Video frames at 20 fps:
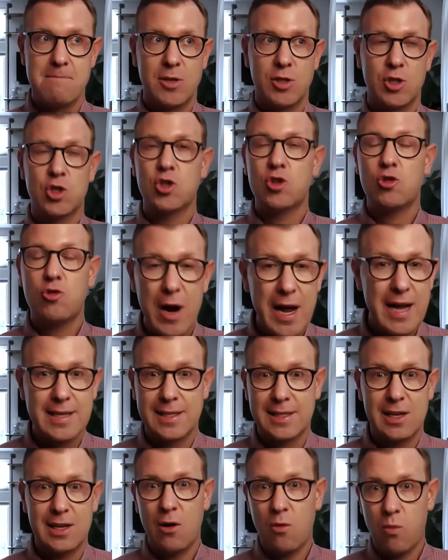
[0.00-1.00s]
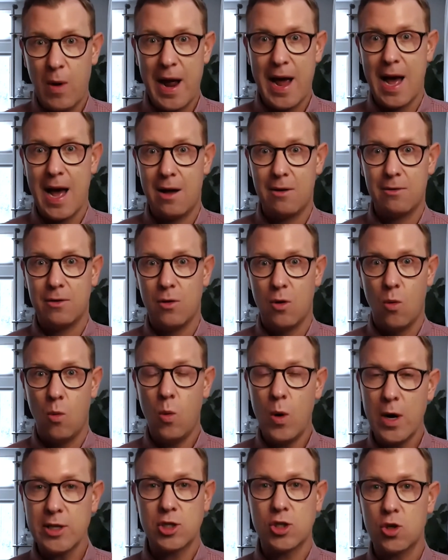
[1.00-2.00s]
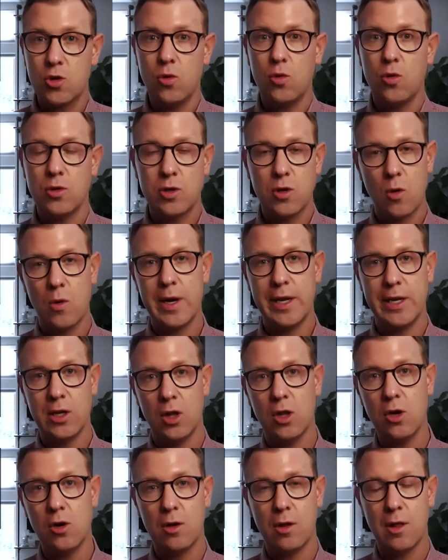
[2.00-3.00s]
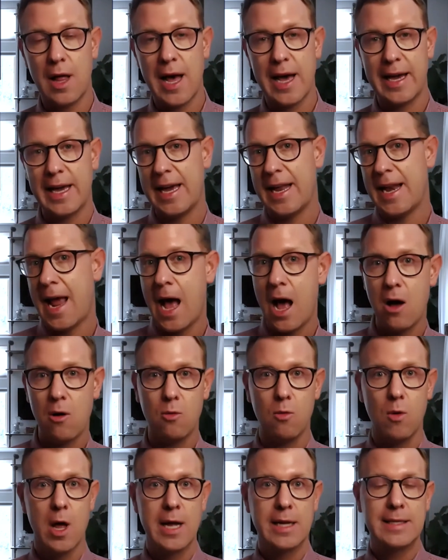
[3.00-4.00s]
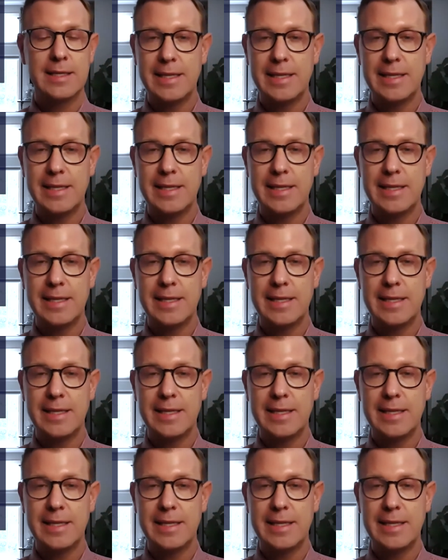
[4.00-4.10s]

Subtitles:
stress around what school's going to look like and how